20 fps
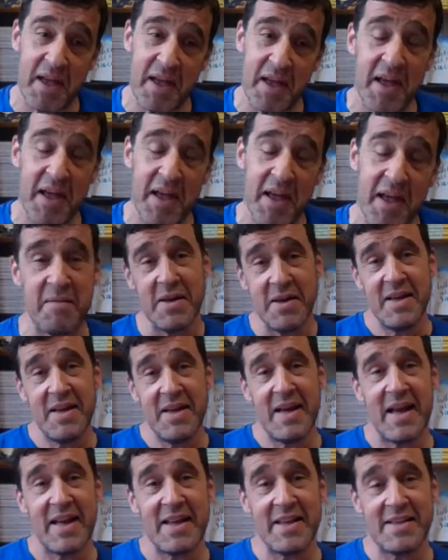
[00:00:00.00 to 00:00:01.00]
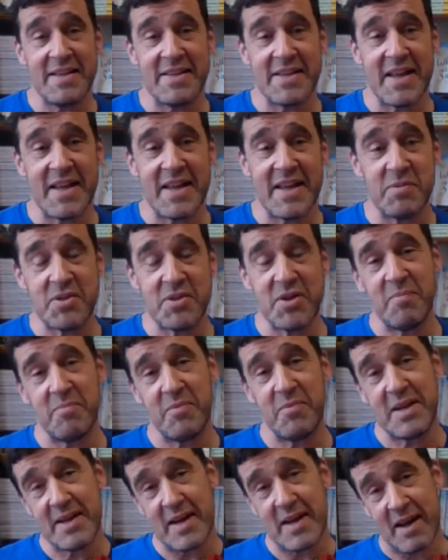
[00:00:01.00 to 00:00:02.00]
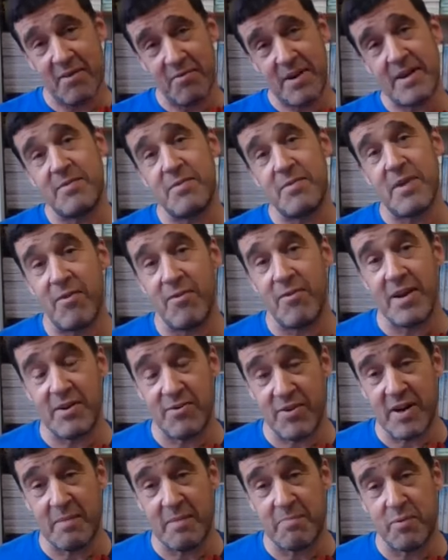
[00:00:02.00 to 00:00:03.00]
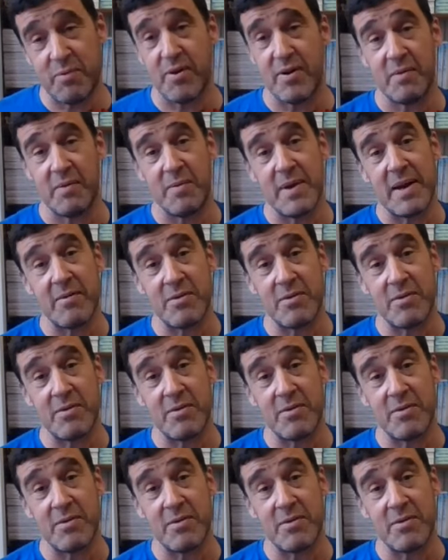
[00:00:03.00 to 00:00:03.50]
so I read really broadly.